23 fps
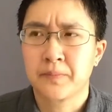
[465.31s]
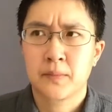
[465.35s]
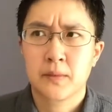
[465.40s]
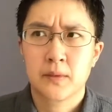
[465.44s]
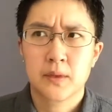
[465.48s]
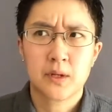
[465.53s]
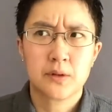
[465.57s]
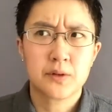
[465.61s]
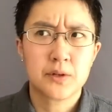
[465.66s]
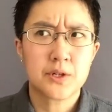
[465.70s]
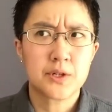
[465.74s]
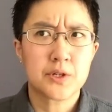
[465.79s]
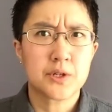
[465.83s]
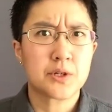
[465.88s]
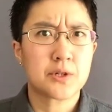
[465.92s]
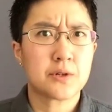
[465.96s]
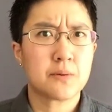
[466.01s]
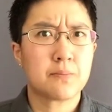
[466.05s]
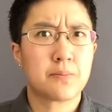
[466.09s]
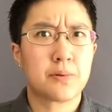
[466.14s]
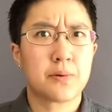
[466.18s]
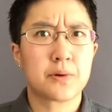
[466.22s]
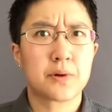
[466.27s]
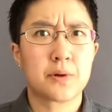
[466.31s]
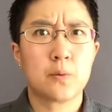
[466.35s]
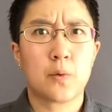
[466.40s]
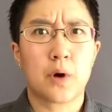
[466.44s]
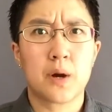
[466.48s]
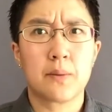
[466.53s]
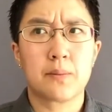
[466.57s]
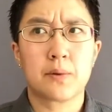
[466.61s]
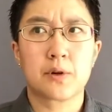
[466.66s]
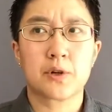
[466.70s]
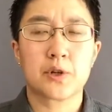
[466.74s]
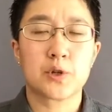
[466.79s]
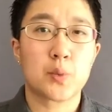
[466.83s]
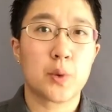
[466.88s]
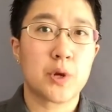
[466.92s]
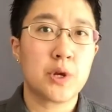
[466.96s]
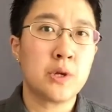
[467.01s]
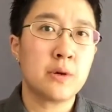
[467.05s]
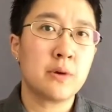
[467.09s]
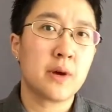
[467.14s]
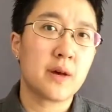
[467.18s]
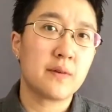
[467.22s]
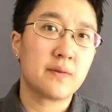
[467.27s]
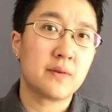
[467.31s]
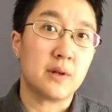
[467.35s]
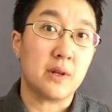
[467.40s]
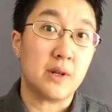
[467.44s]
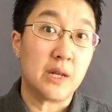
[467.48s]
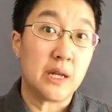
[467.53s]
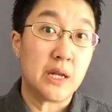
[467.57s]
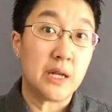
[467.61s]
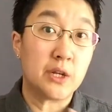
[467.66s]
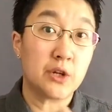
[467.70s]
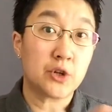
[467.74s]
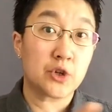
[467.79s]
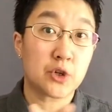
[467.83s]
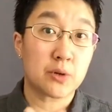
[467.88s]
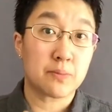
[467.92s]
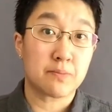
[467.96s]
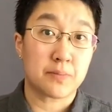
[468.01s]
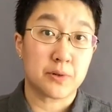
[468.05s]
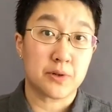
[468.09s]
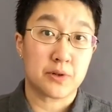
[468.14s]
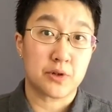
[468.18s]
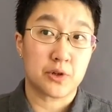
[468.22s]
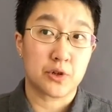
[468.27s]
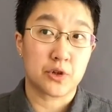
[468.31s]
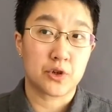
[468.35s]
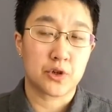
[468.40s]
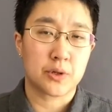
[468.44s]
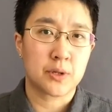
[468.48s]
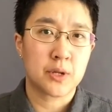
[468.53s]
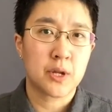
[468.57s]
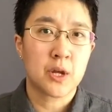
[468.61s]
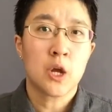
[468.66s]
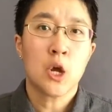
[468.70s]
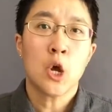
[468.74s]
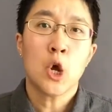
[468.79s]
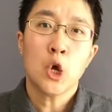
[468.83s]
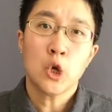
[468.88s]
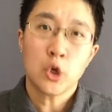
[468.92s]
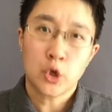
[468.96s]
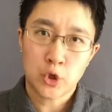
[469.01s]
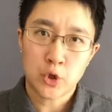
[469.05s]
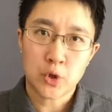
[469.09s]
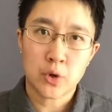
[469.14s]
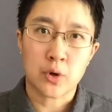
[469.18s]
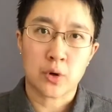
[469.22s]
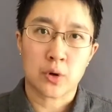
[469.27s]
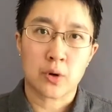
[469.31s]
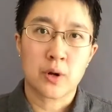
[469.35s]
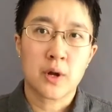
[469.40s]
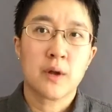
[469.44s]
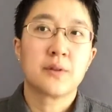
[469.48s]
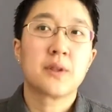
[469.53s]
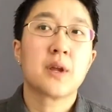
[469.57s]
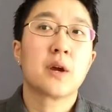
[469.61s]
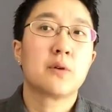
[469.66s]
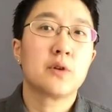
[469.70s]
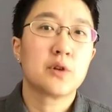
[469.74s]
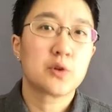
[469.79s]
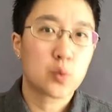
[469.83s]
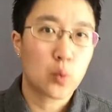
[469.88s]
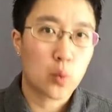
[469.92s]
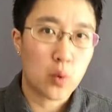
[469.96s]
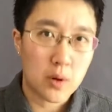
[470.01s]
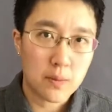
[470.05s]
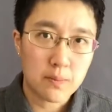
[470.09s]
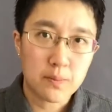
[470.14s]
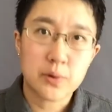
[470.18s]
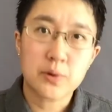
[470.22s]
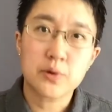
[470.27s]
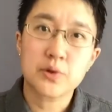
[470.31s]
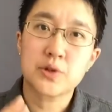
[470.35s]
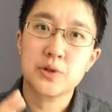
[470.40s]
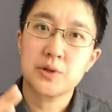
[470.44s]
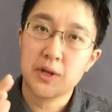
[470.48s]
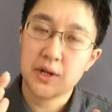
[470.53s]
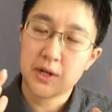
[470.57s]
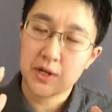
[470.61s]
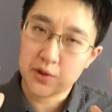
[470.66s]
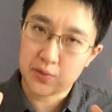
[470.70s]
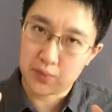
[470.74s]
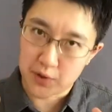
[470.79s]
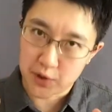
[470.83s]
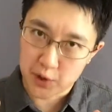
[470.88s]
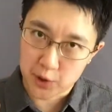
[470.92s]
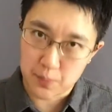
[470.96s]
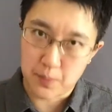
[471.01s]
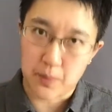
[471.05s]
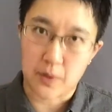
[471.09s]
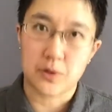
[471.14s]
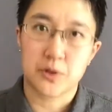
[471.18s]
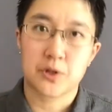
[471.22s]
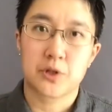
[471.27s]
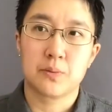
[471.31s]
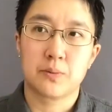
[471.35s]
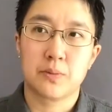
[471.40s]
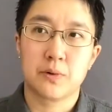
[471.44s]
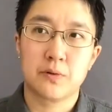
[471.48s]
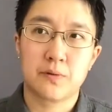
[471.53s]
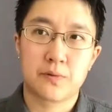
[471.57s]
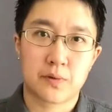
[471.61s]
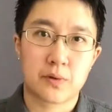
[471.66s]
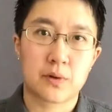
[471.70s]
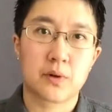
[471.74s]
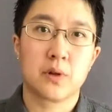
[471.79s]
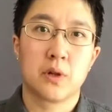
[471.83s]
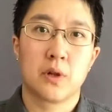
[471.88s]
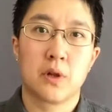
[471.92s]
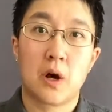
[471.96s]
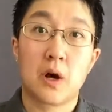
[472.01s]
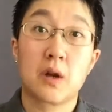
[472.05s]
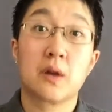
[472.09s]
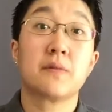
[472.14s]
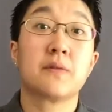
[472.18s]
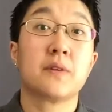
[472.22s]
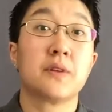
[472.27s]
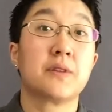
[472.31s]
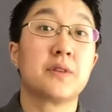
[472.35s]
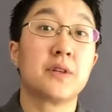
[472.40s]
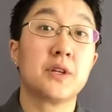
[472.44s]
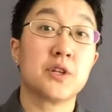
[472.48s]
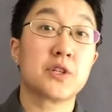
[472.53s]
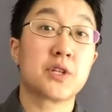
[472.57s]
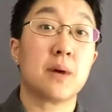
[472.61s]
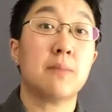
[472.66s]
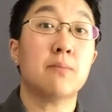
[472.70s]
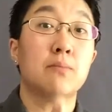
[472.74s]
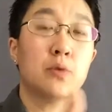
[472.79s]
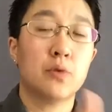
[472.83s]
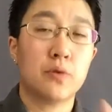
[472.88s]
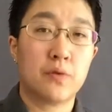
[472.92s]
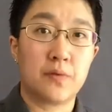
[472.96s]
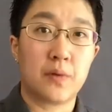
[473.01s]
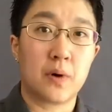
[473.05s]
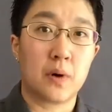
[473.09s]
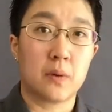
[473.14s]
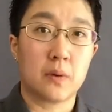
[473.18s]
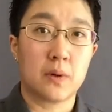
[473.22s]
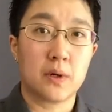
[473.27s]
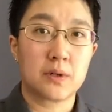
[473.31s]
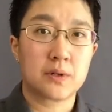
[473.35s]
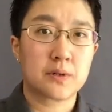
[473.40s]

Now this is important. Why? Because when you have a leadership position, sure, there is one person that is responsible for a lot of the things that move forward.